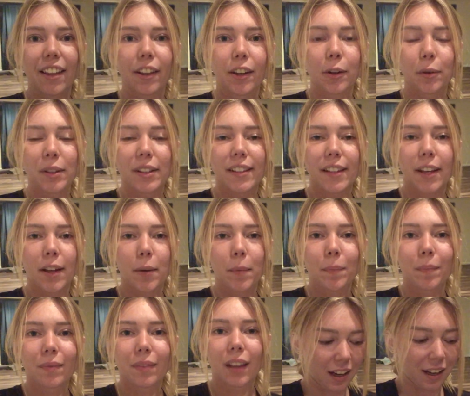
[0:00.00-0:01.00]
Hey there, what's up?
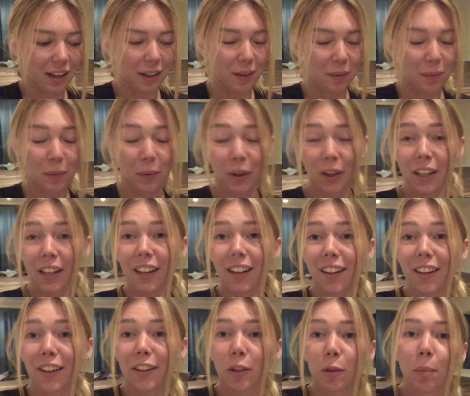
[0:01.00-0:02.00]
I'm working
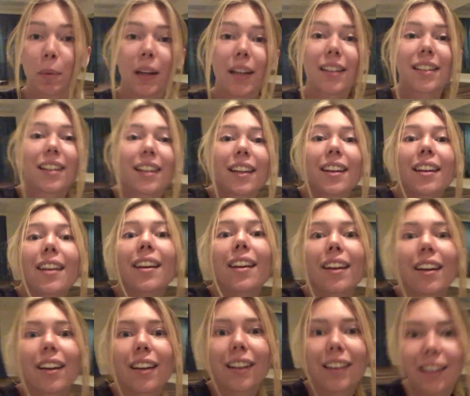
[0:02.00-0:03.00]
on a new painting
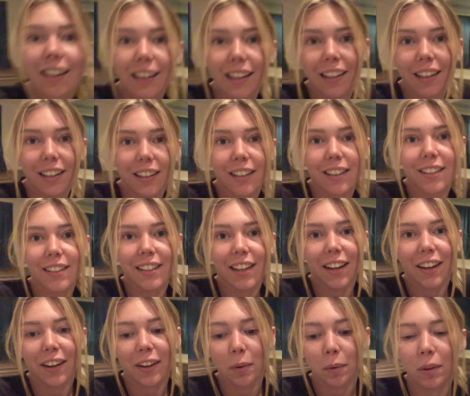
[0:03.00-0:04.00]
and
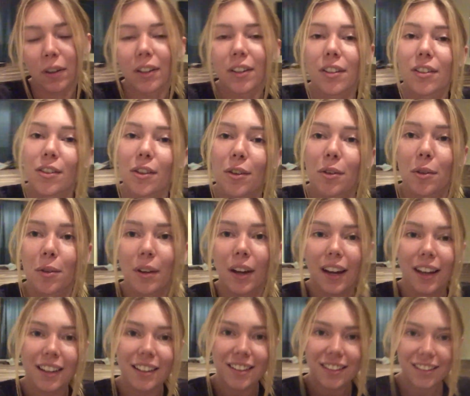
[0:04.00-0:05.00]
I wanted to show you
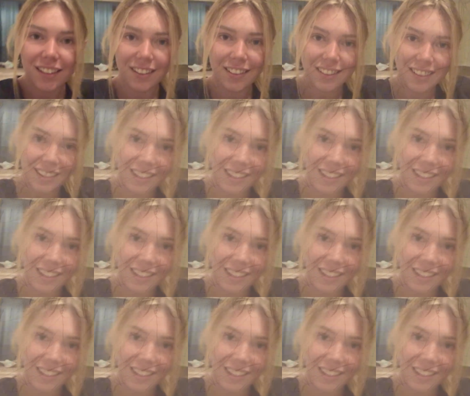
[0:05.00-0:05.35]
guys.